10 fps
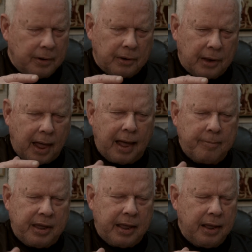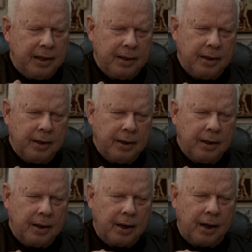lobby
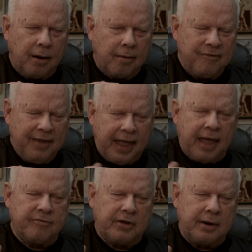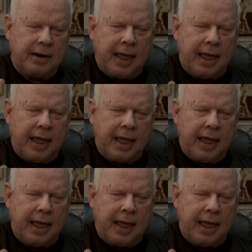of heaven,